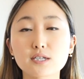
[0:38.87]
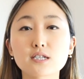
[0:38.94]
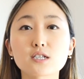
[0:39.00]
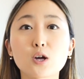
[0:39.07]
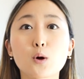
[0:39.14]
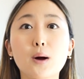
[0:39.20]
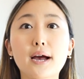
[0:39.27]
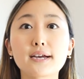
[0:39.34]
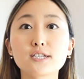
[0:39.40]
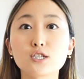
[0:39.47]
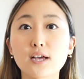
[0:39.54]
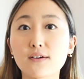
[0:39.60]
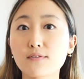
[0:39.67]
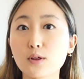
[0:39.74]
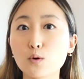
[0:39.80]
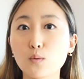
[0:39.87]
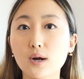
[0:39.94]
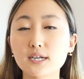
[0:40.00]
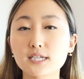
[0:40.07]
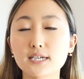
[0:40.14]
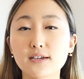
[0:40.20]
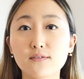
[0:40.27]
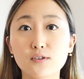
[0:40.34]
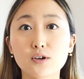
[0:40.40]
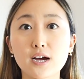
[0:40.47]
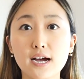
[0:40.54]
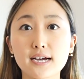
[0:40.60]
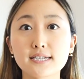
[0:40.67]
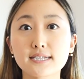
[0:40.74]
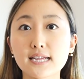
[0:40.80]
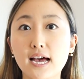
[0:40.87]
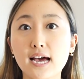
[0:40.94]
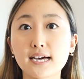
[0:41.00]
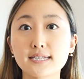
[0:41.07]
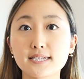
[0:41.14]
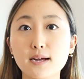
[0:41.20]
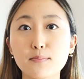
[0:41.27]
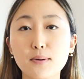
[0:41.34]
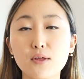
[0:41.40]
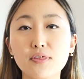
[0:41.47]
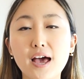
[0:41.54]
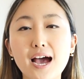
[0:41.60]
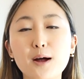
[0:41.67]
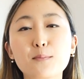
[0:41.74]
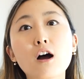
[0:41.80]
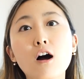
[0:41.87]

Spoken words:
So I definitely wanted to give you guys a heads up on that.